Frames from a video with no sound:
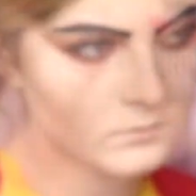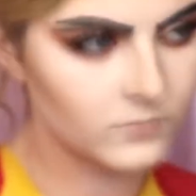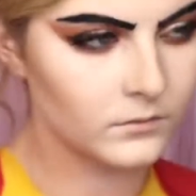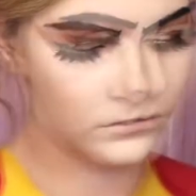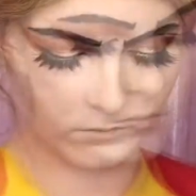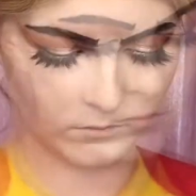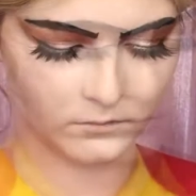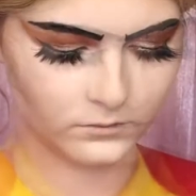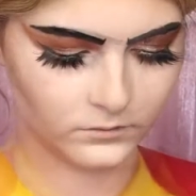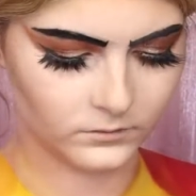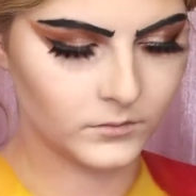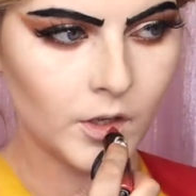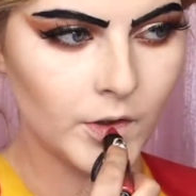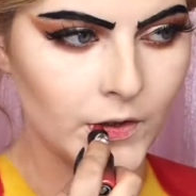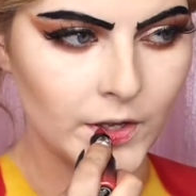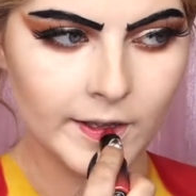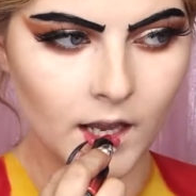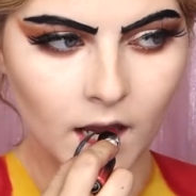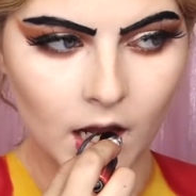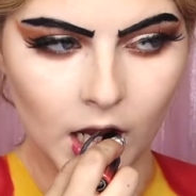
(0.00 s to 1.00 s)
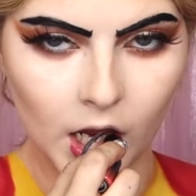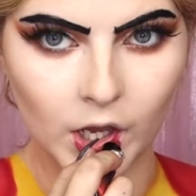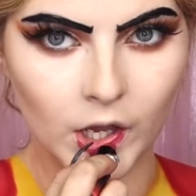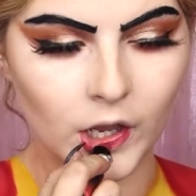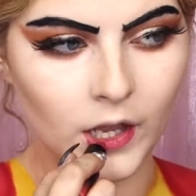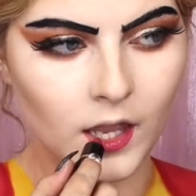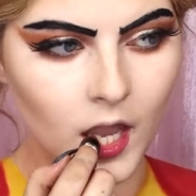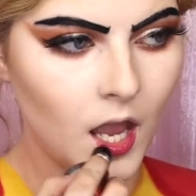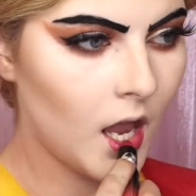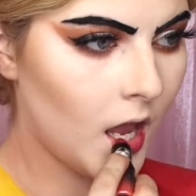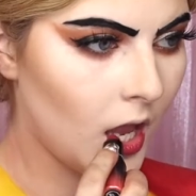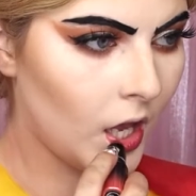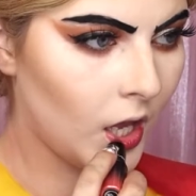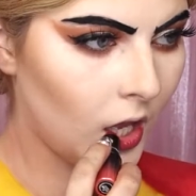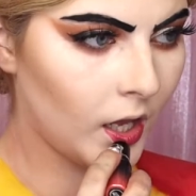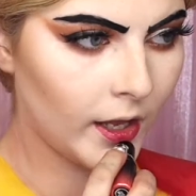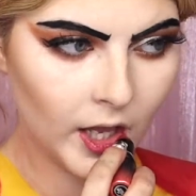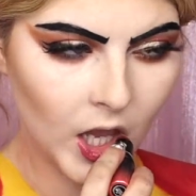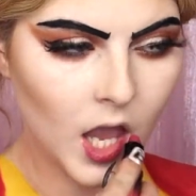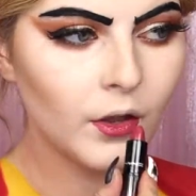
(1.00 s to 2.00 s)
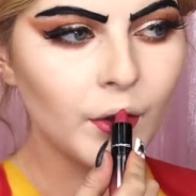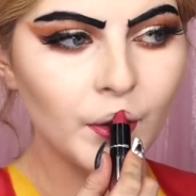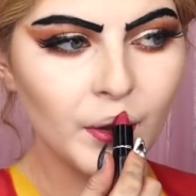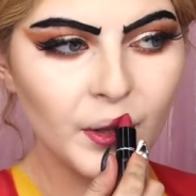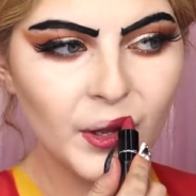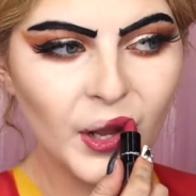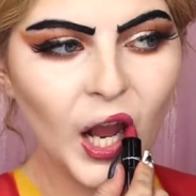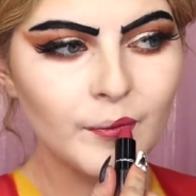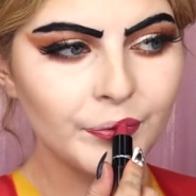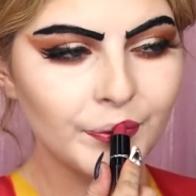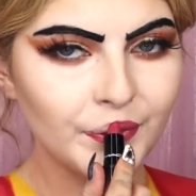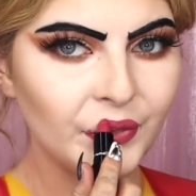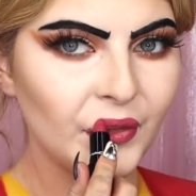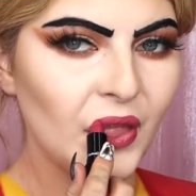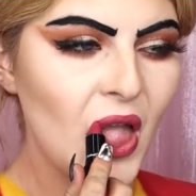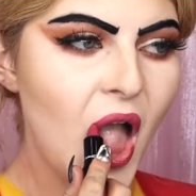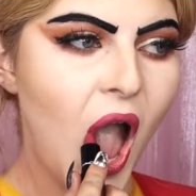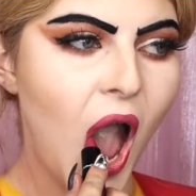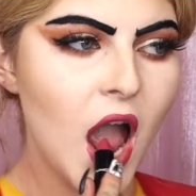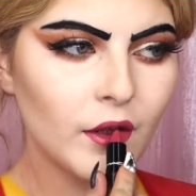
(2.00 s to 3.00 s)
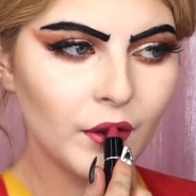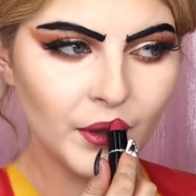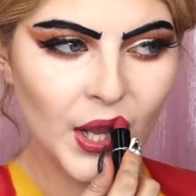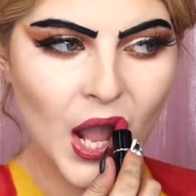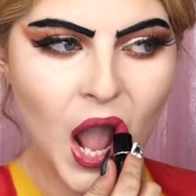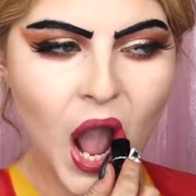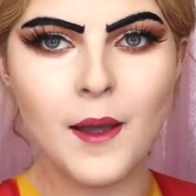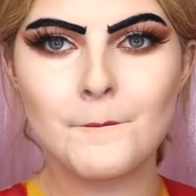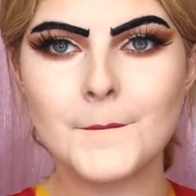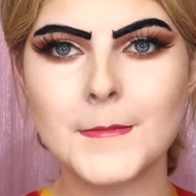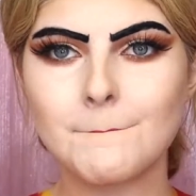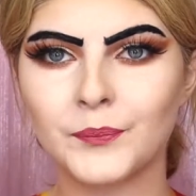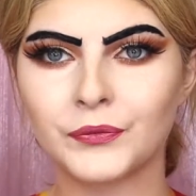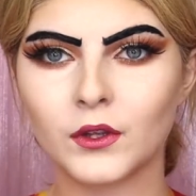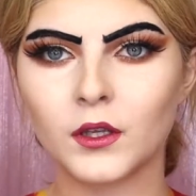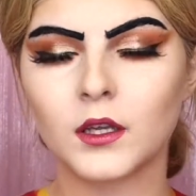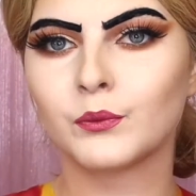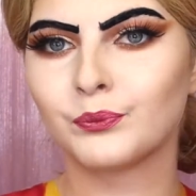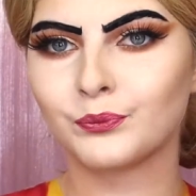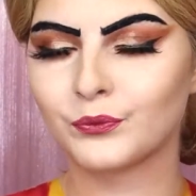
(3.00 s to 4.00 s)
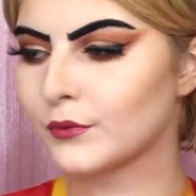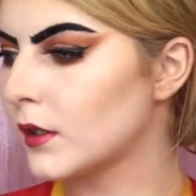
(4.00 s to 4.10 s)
honestly don't know what the name of this one is. The name rubbed off. It's very